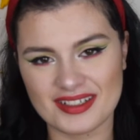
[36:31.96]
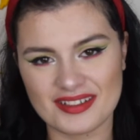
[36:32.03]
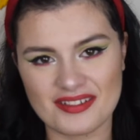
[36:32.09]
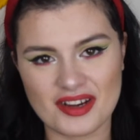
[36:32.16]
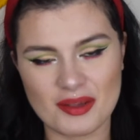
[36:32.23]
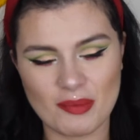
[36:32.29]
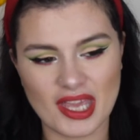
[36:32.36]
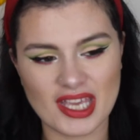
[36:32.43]

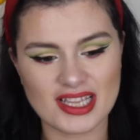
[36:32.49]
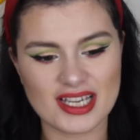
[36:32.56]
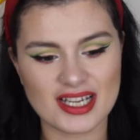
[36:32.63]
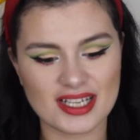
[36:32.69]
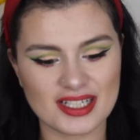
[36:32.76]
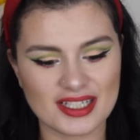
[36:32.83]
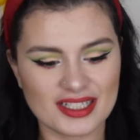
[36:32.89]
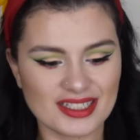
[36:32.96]
remake
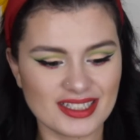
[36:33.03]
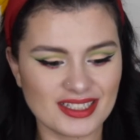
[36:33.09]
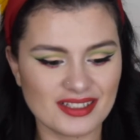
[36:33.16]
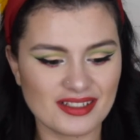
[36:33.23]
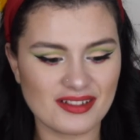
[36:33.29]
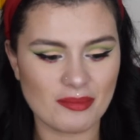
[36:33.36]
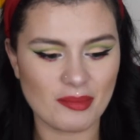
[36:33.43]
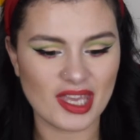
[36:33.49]

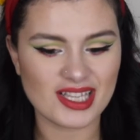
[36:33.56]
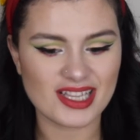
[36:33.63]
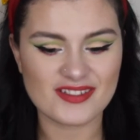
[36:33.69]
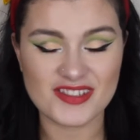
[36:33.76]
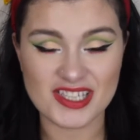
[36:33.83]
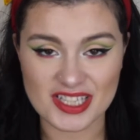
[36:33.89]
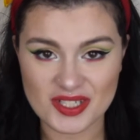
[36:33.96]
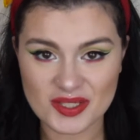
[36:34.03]
the
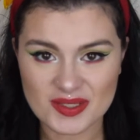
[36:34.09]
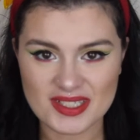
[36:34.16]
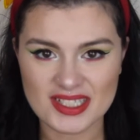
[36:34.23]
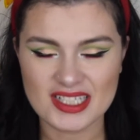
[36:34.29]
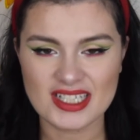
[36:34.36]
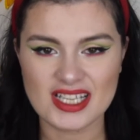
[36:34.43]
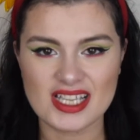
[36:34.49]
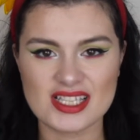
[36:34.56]
video.
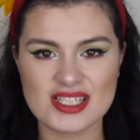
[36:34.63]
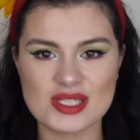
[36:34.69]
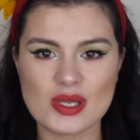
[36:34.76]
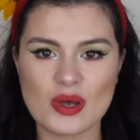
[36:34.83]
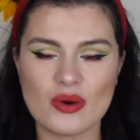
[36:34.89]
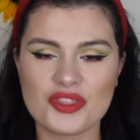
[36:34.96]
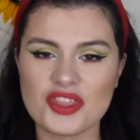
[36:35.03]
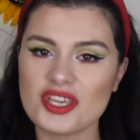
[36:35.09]

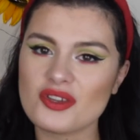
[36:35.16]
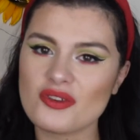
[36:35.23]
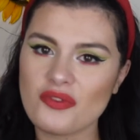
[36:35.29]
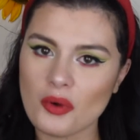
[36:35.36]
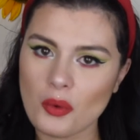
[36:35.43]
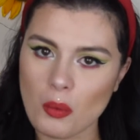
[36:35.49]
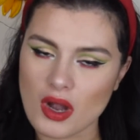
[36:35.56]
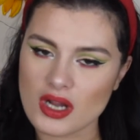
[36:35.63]
So thank you
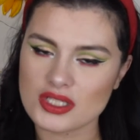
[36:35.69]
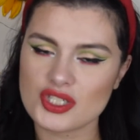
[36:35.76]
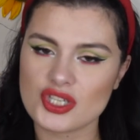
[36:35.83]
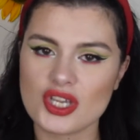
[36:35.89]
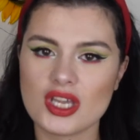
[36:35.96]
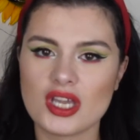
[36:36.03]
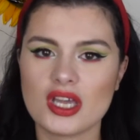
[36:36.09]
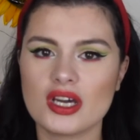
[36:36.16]
for
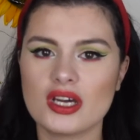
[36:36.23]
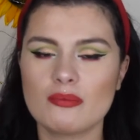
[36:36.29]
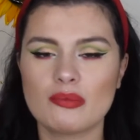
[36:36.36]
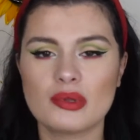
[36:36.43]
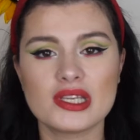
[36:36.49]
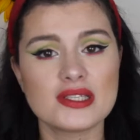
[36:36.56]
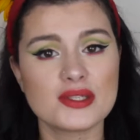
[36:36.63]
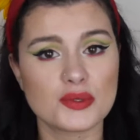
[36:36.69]
watching.
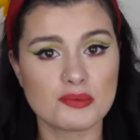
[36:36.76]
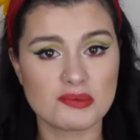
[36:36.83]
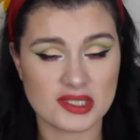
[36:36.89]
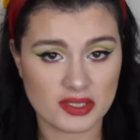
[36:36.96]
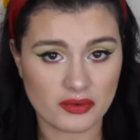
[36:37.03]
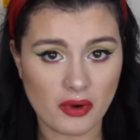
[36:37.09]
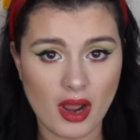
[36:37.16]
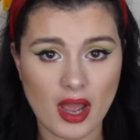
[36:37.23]
Please
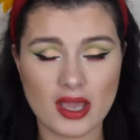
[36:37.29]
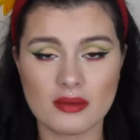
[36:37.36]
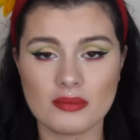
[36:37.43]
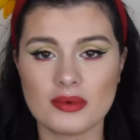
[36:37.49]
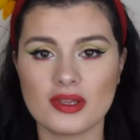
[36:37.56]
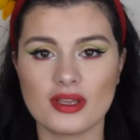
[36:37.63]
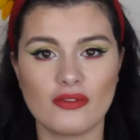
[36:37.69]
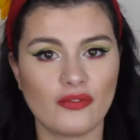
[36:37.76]

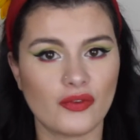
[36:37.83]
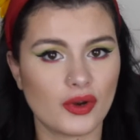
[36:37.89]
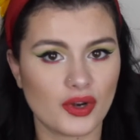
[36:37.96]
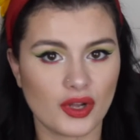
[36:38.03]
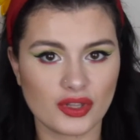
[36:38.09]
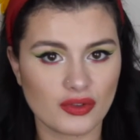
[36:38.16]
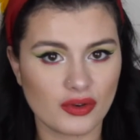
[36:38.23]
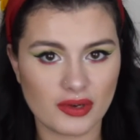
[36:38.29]
subscribe if you're
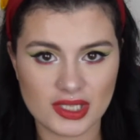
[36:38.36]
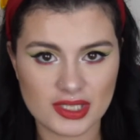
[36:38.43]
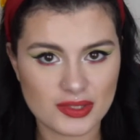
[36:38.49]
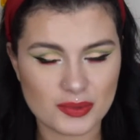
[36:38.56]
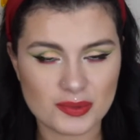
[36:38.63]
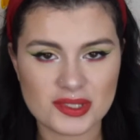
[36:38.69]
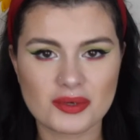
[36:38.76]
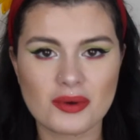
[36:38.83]
not already
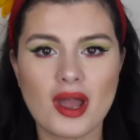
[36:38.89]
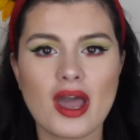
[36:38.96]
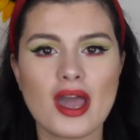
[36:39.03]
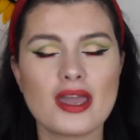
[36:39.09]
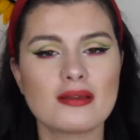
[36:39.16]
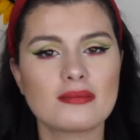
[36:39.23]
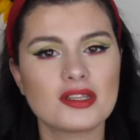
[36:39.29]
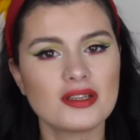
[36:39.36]

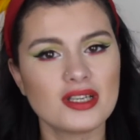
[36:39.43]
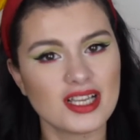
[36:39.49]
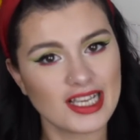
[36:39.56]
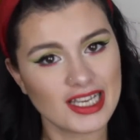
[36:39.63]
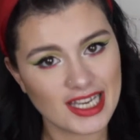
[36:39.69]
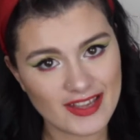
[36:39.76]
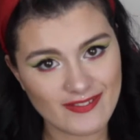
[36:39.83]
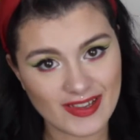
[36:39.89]
subscribed.
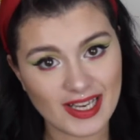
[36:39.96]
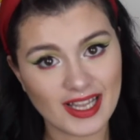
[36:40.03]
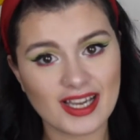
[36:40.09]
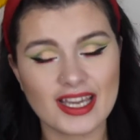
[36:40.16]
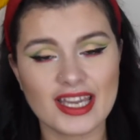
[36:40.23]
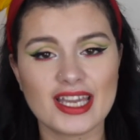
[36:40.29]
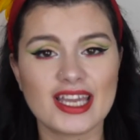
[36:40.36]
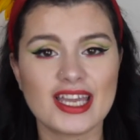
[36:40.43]
Leave a
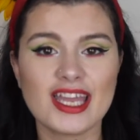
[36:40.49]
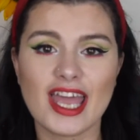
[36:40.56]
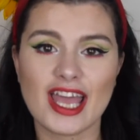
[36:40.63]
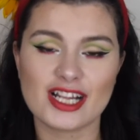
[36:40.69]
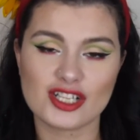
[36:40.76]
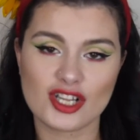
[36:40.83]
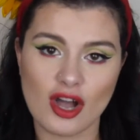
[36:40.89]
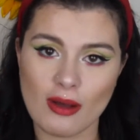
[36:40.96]
like
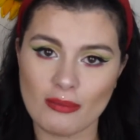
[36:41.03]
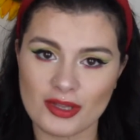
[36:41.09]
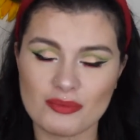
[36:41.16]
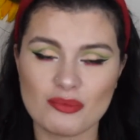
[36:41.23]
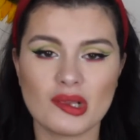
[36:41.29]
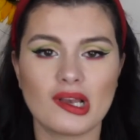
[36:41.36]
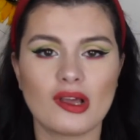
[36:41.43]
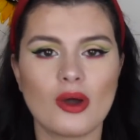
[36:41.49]
and
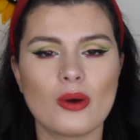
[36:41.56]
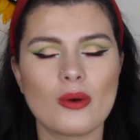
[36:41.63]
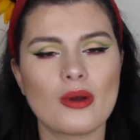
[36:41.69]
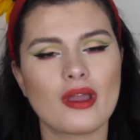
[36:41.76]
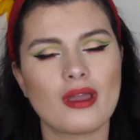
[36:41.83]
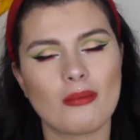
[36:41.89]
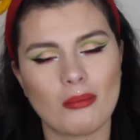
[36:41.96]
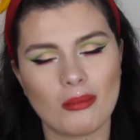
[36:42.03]
comment below,
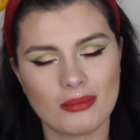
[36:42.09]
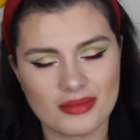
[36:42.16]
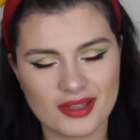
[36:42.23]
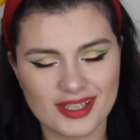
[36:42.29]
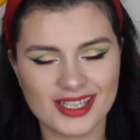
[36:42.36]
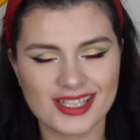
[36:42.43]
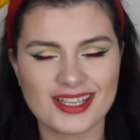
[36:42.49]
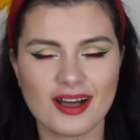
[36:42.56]
and
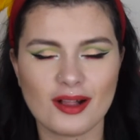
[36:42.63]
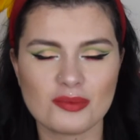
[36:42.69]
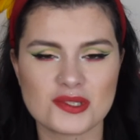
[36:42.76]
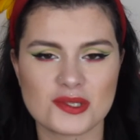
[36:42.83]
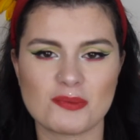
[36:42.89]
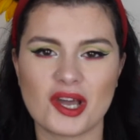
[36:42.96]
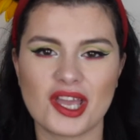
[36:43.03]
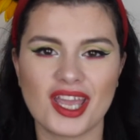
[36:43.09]
it
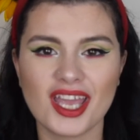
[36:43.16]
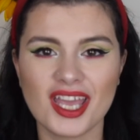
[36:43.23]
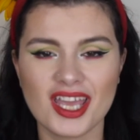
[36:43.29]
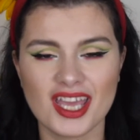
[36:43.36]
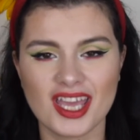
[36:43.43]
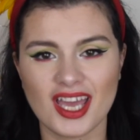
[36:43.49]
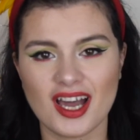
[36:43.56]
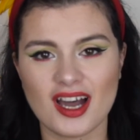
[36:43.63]
helps my
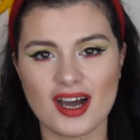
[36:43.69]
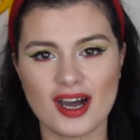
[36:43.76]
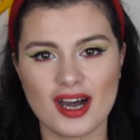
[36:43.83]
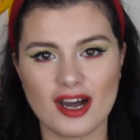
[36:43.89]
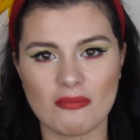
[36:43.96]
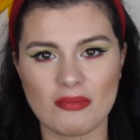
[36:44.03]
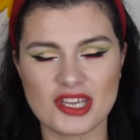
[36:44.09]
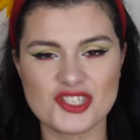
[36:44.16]

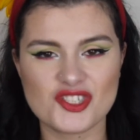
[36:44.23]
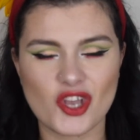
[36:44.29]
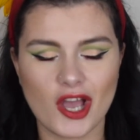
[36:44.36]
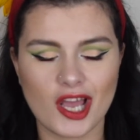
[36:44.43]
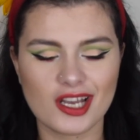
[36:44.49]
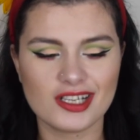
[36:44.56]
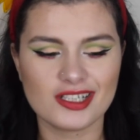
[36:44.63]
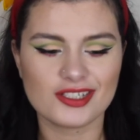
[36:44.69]
my
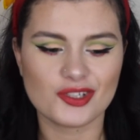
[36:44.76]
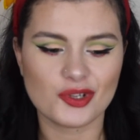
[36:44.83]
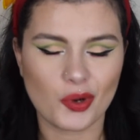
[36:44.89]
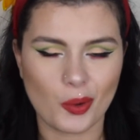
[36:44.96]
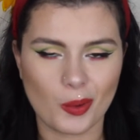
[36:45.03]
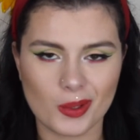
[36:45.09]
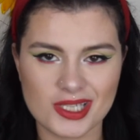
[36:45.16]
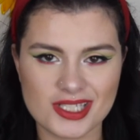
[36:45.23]
channel, you
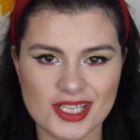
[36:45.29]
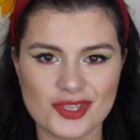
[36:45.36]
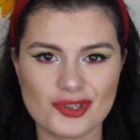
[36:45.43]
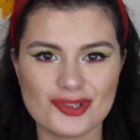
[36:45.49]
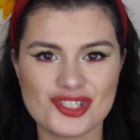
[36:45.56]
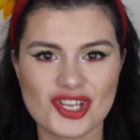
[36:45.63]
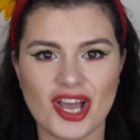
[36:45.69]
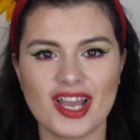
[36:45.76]
know, is a
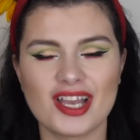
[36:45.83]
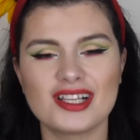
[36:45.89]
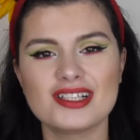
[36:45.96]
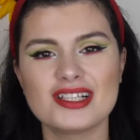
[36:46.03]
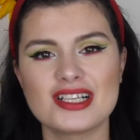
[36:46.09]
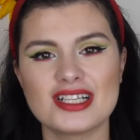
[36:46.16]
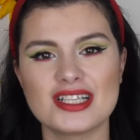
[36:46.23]
new channel.